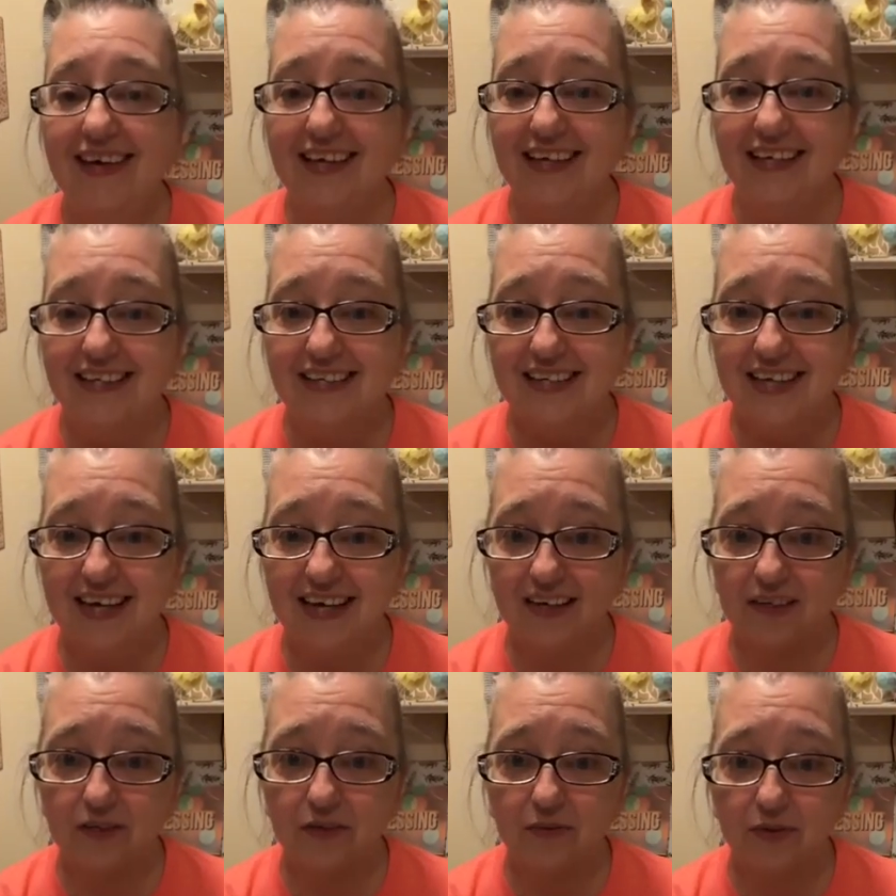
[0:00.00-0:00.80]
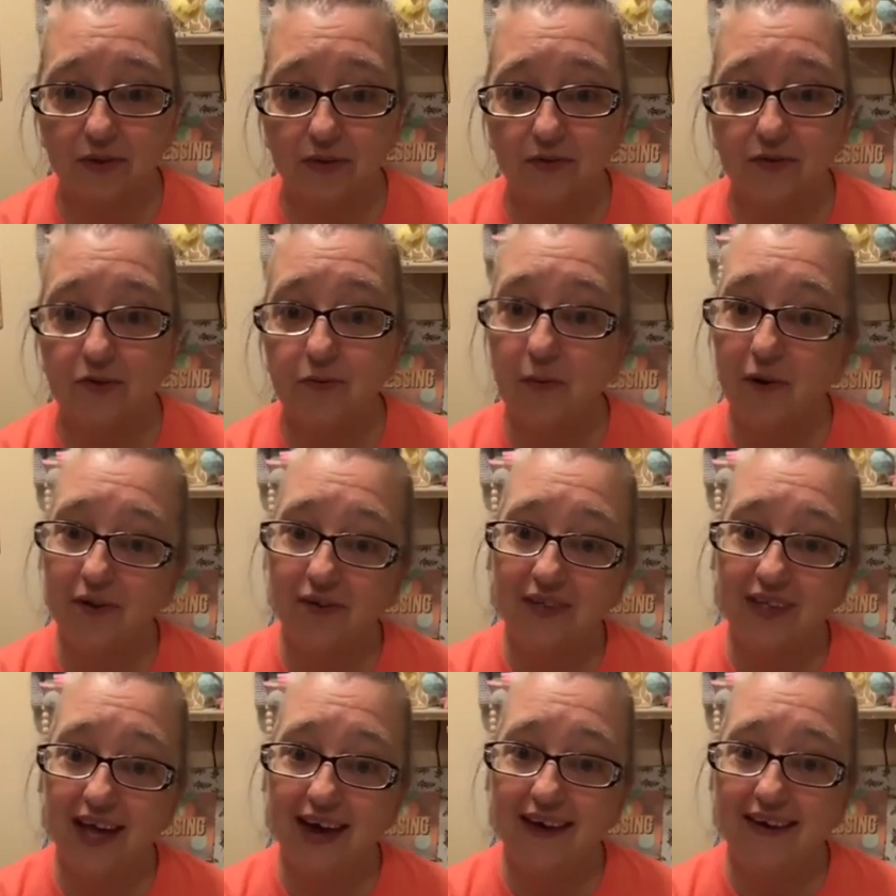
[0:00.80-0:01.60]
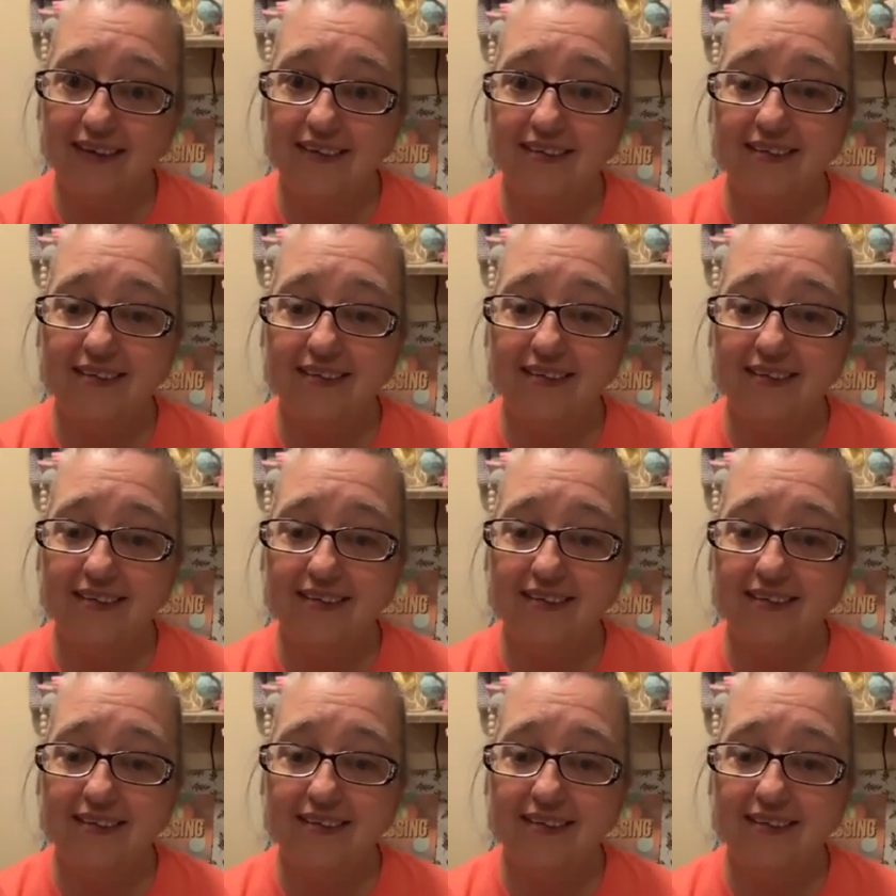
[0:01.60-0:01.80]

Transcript: is Carol Ruth's birthday.